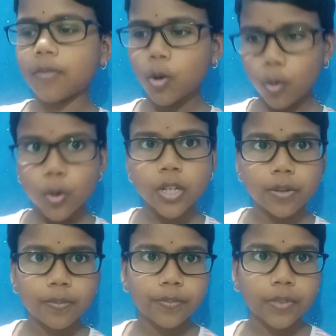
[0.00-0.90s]
wood
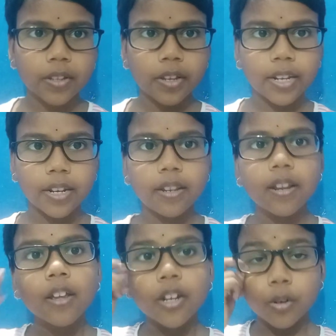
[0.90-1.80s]
in
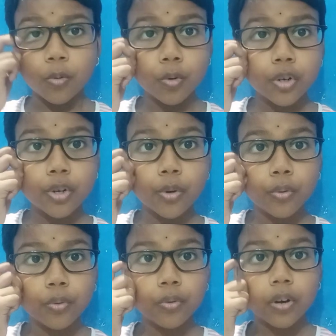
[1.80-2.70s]
wood
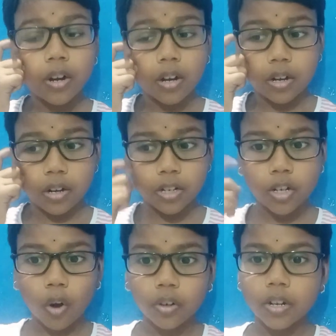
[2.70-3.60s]
to a
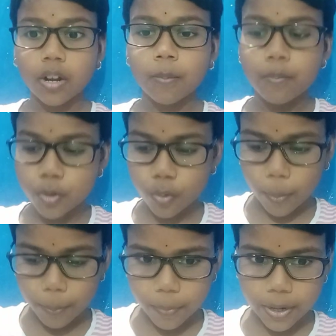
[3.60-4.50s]
doc to
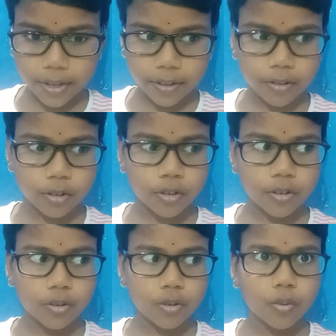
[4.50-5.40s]

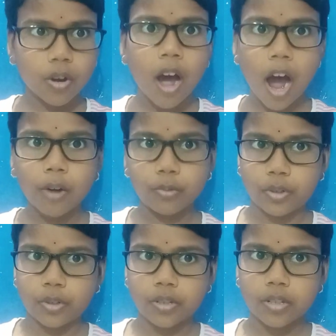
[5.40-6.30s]
a
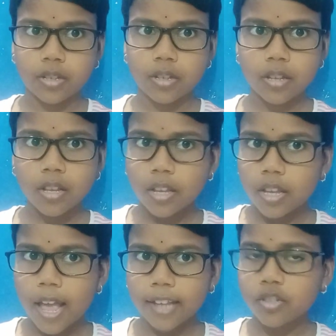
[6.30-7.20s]
house.
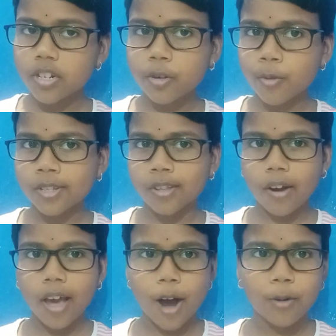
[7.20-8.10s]
Actually, it was not a
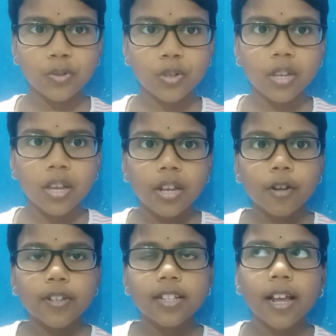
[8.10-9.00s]
house. It
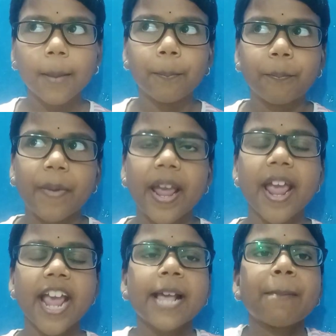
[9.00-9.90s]
was like a
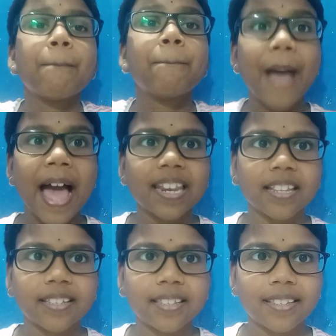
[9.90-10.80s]
big
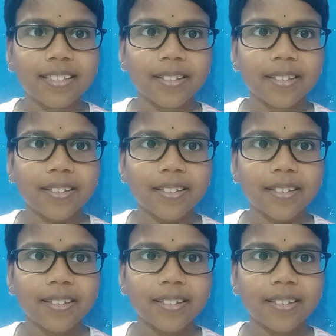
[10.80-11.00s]
palace,